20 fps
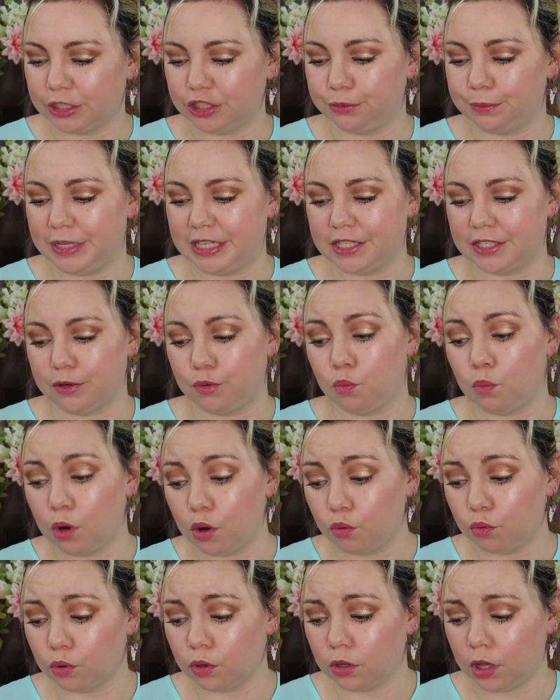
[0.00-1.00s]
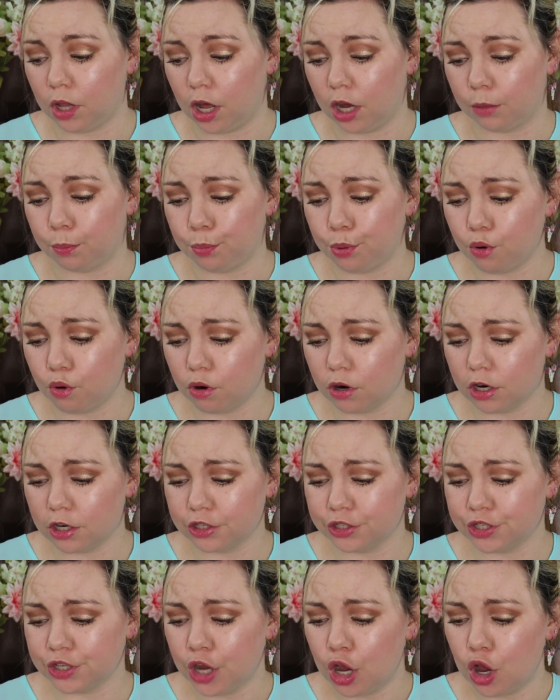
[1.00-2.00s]
which means it won't clog
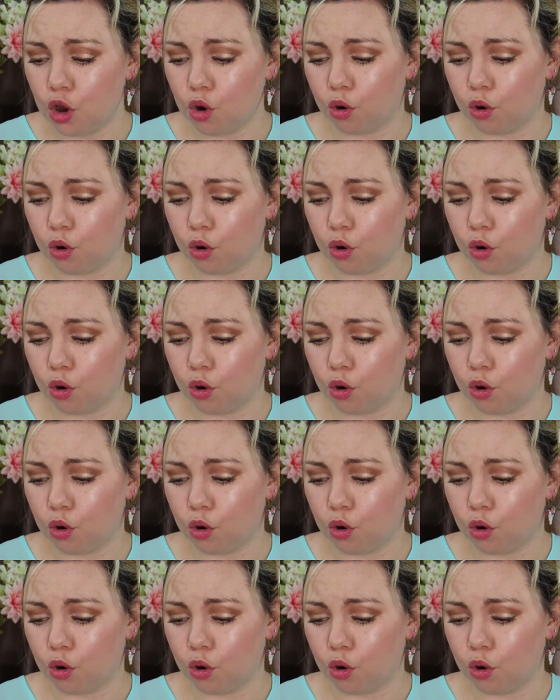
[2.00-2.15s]
pores